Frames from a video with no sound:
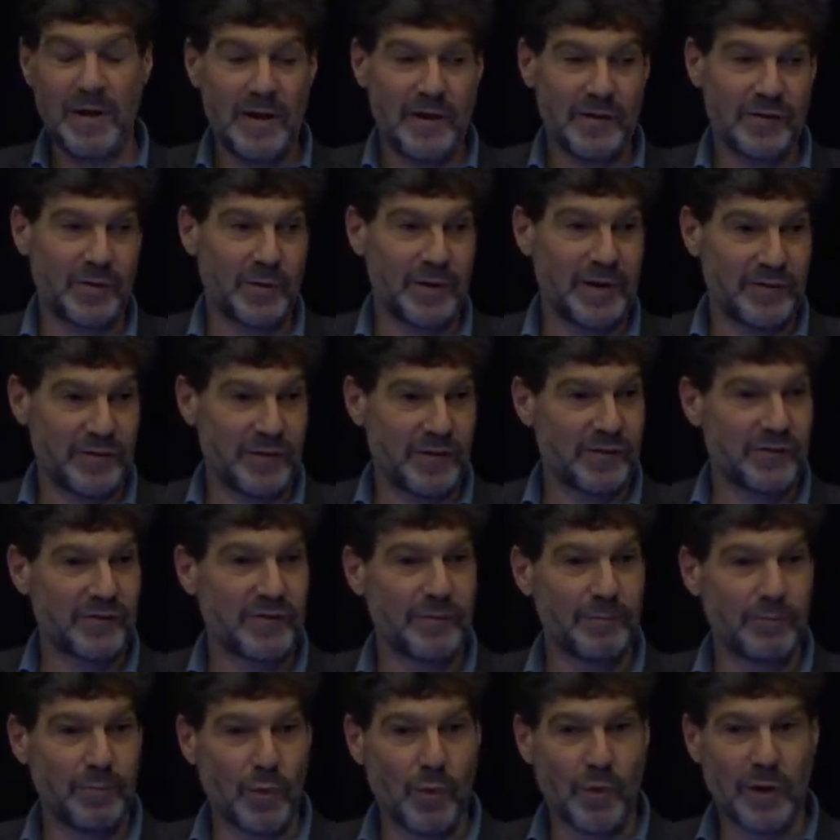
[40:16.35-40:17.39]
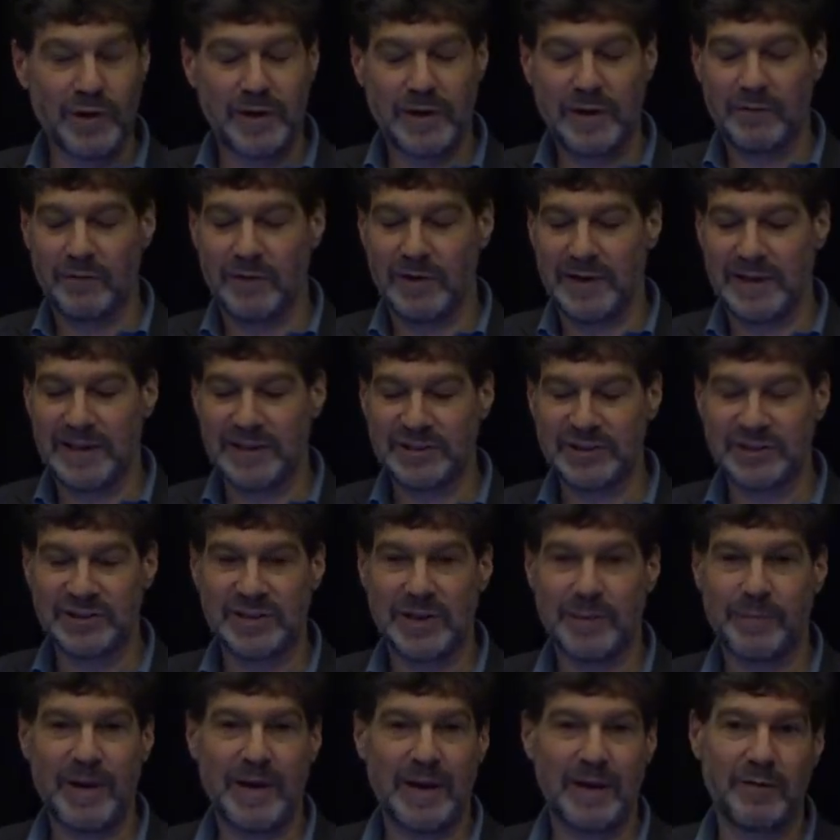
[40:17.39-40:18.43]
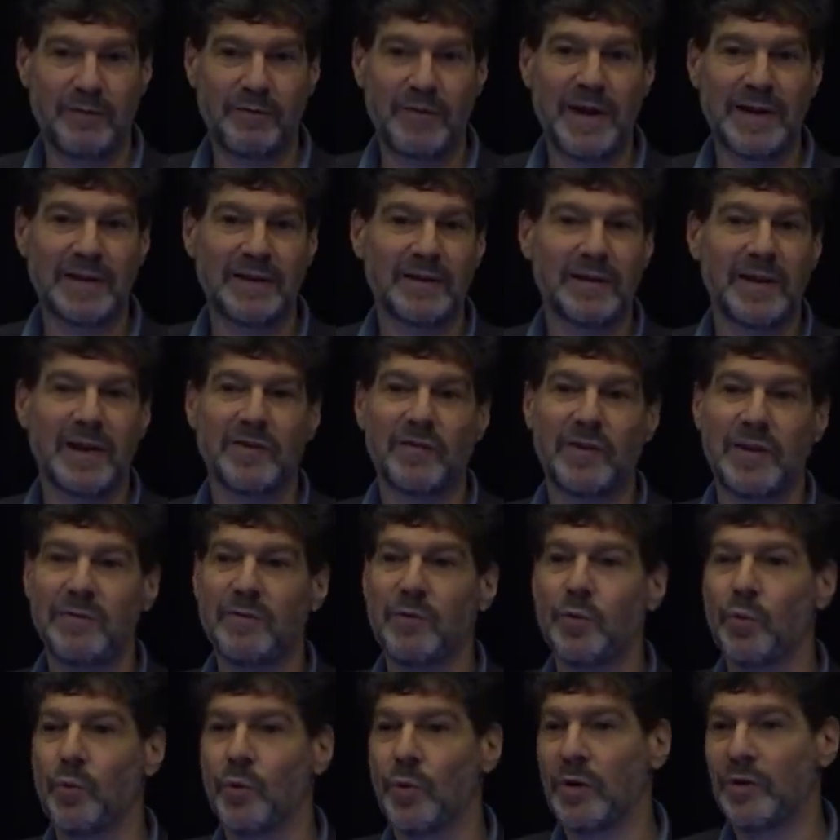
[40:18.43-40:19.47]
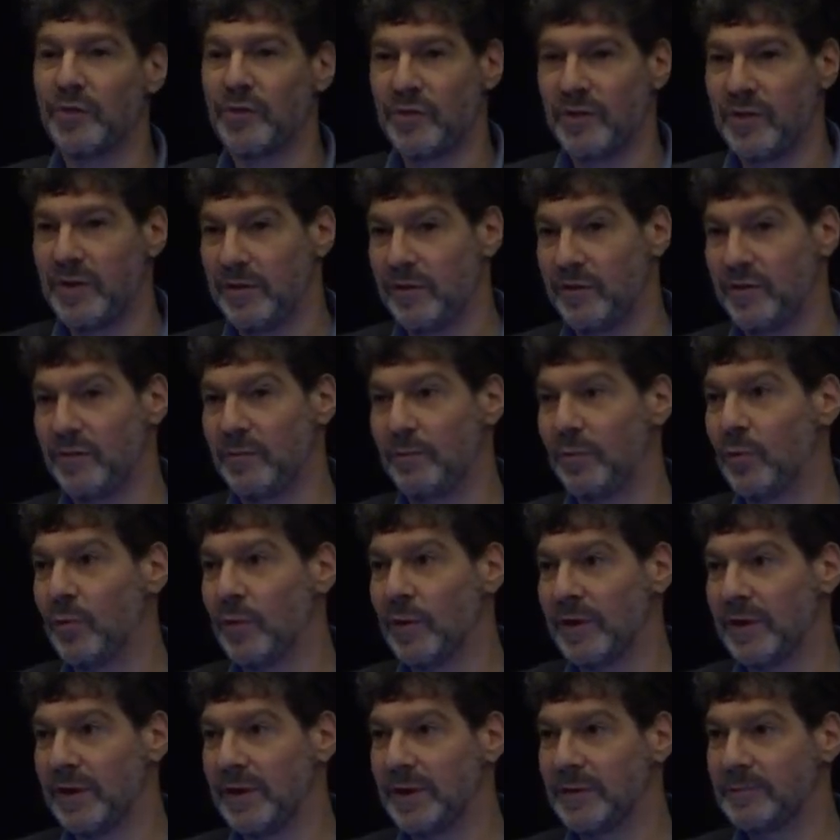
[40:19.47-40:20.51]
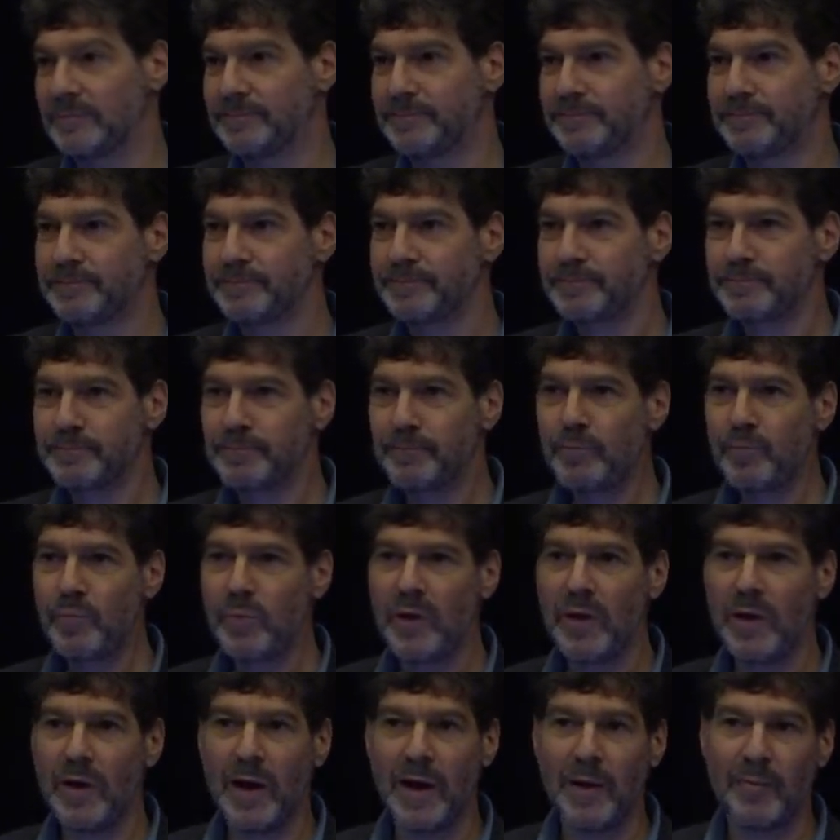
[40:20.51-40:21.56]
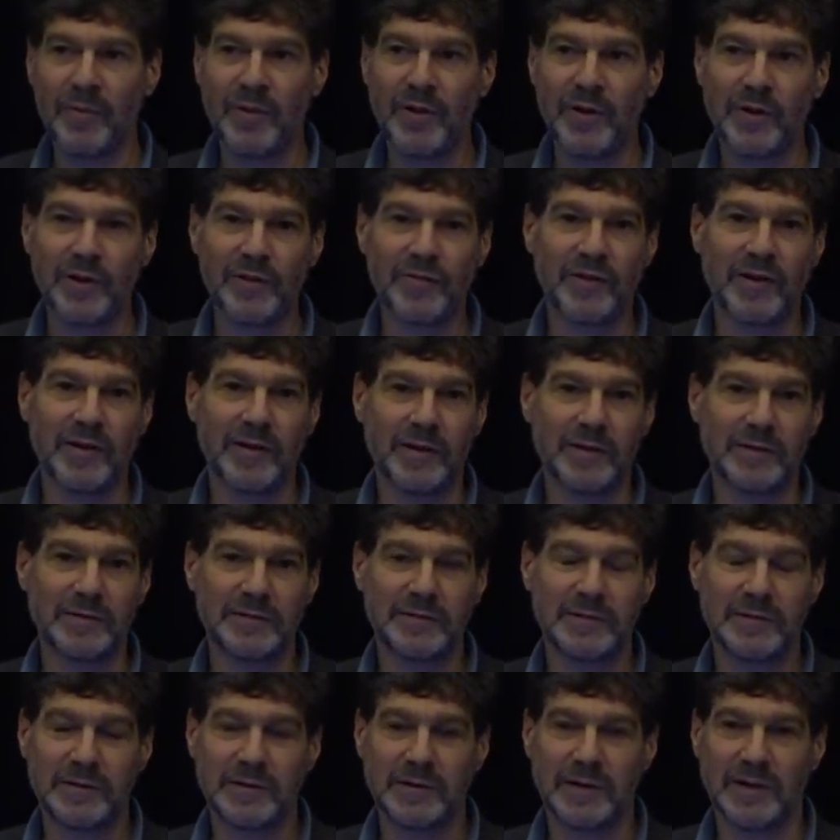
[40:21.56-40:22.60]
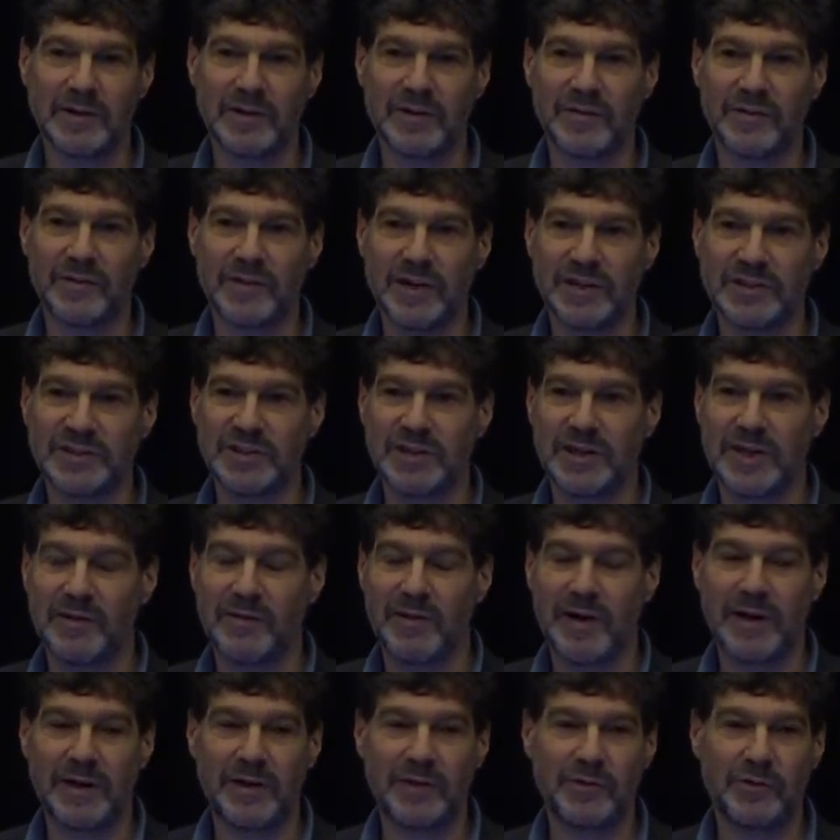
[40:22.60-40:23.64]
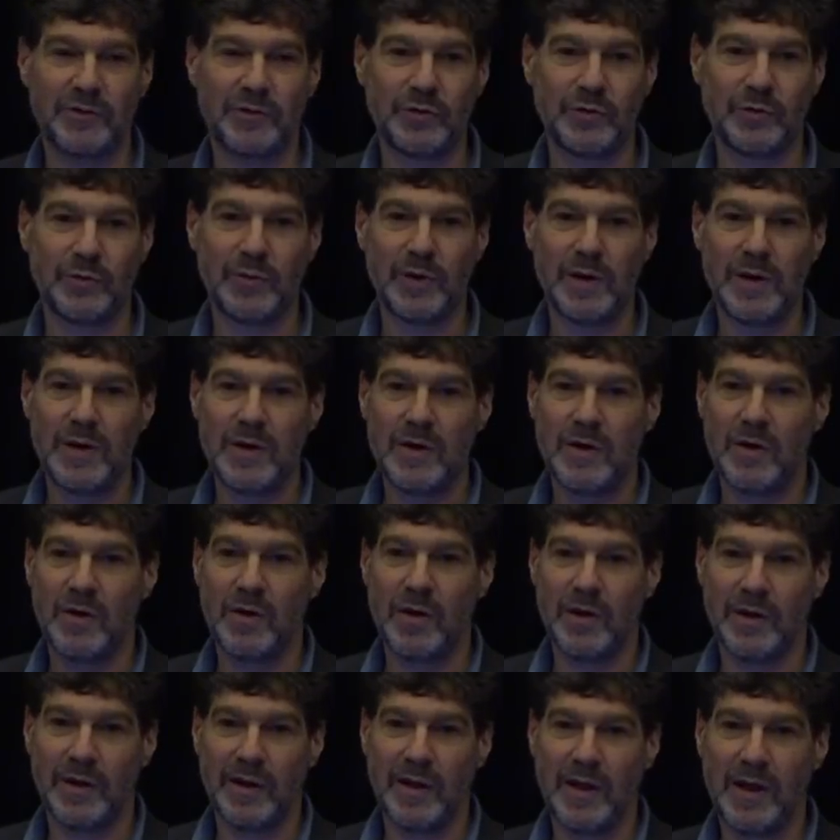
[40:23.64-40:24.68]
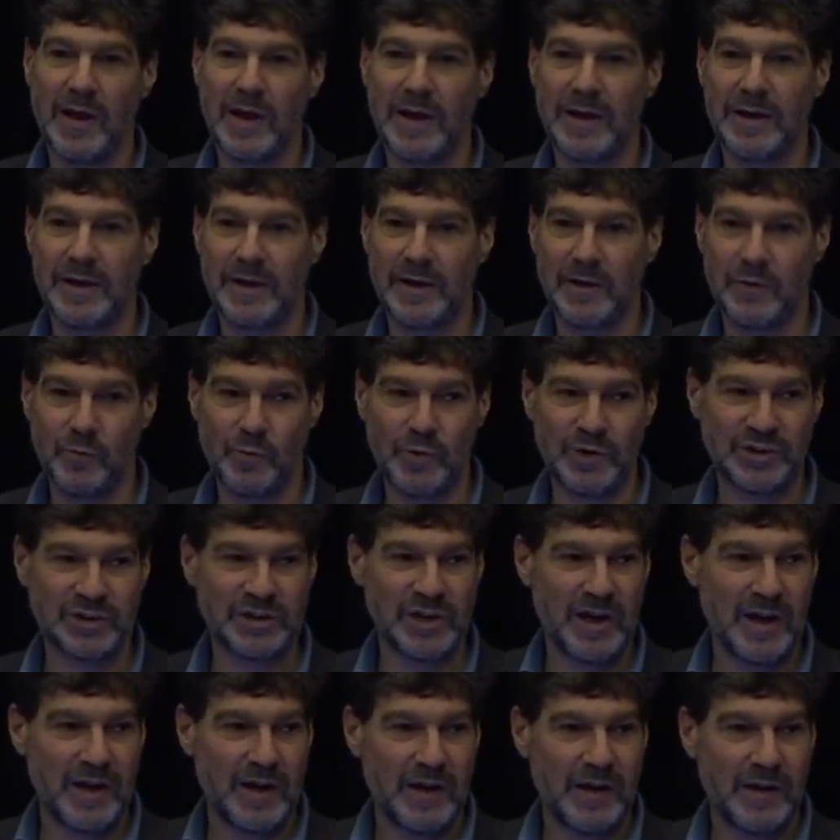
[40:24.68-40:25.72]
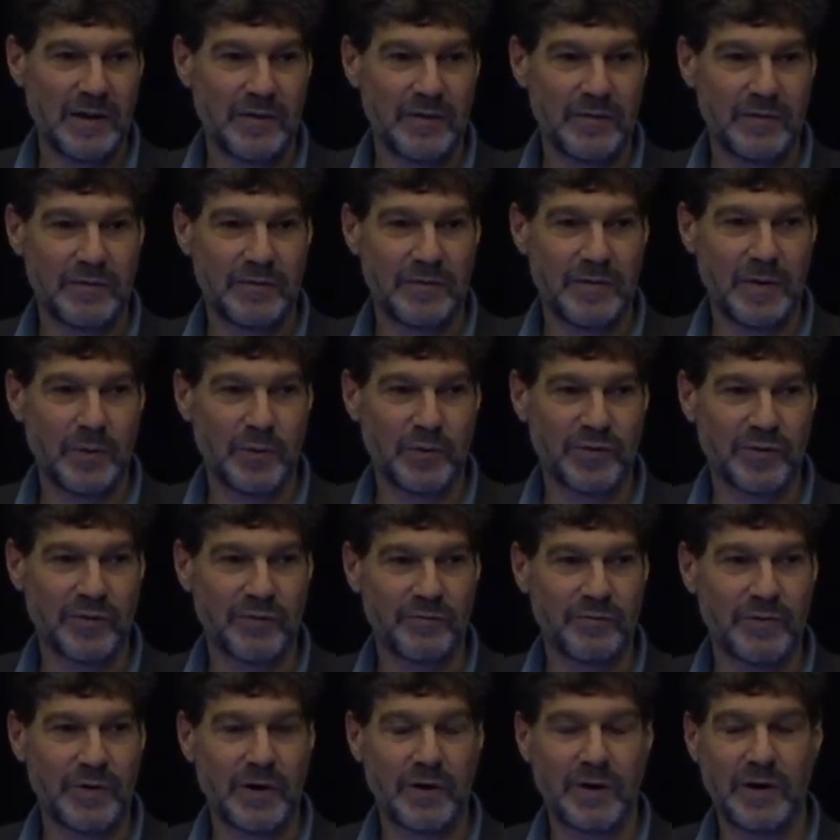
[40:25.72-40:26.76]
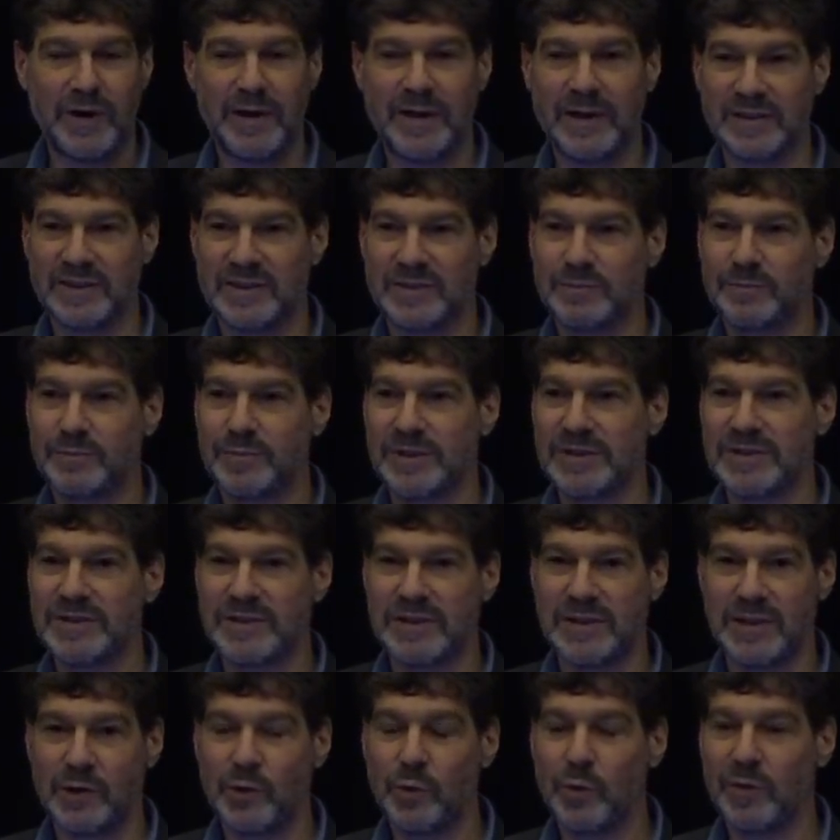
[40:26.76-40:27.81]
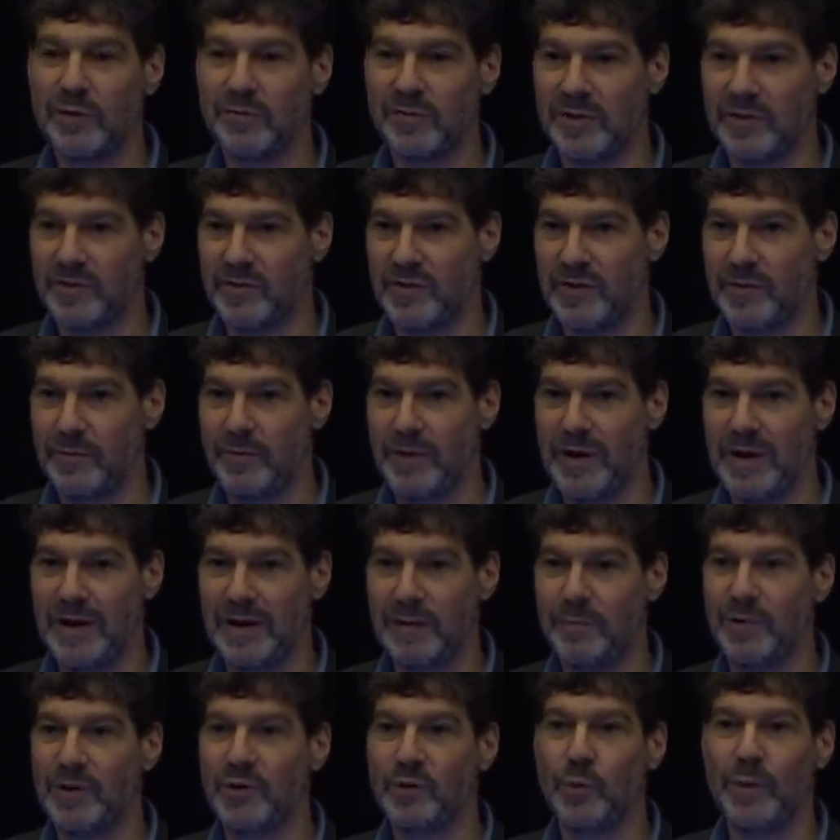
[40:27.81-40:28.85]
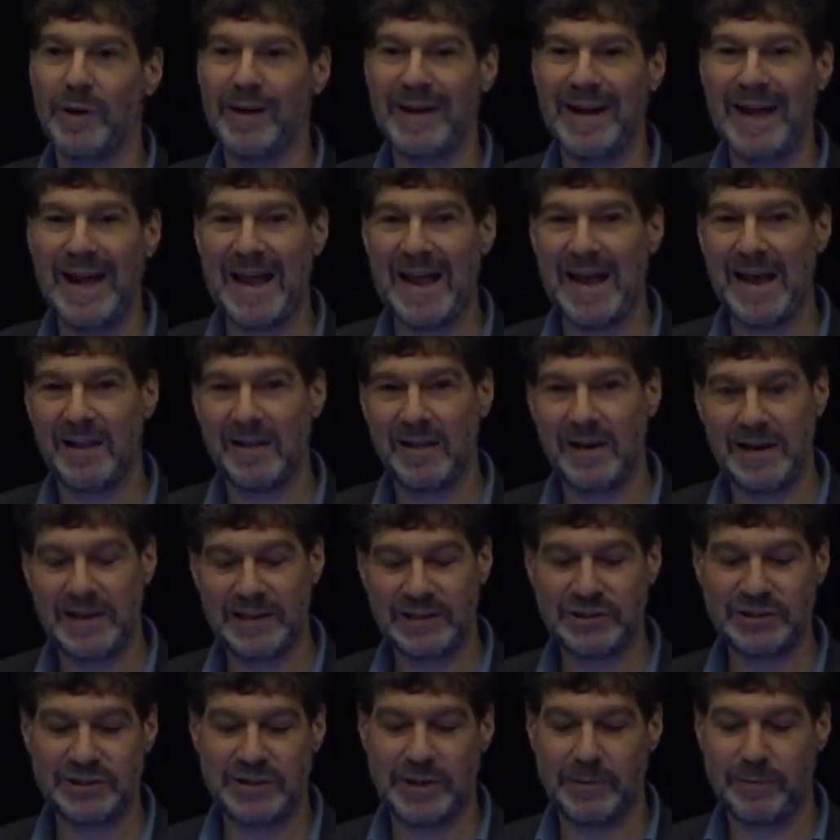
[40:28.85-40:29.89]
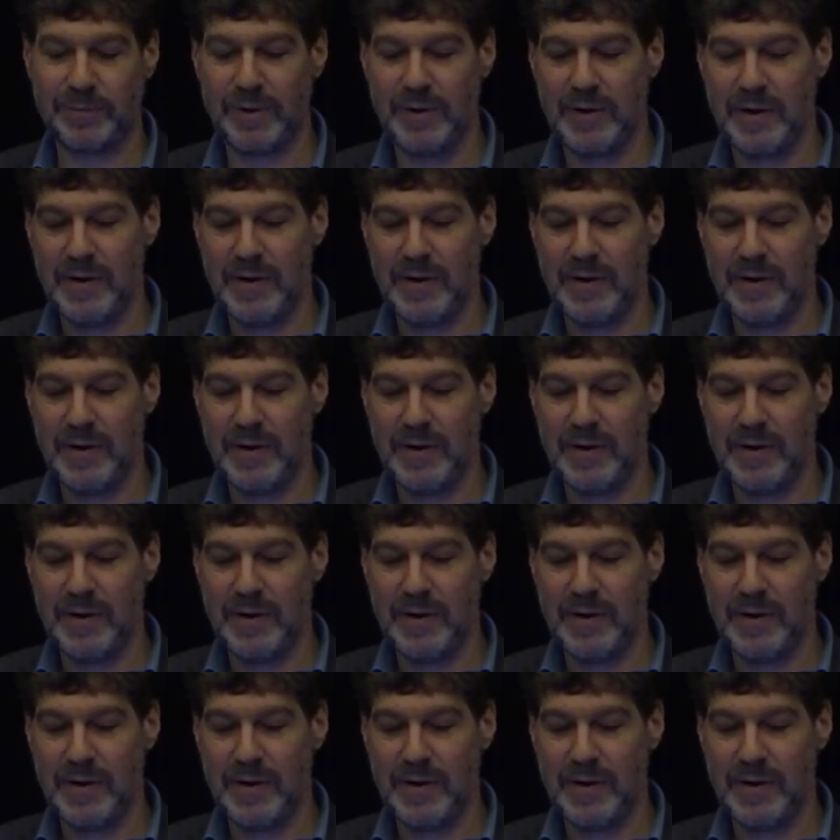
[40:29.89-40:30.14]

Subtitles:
So it is this subordinate relationship, and in fact it gets even worse than subordinate. There is a discussion I ran into online in which there was a very explicit equivalency made between allyship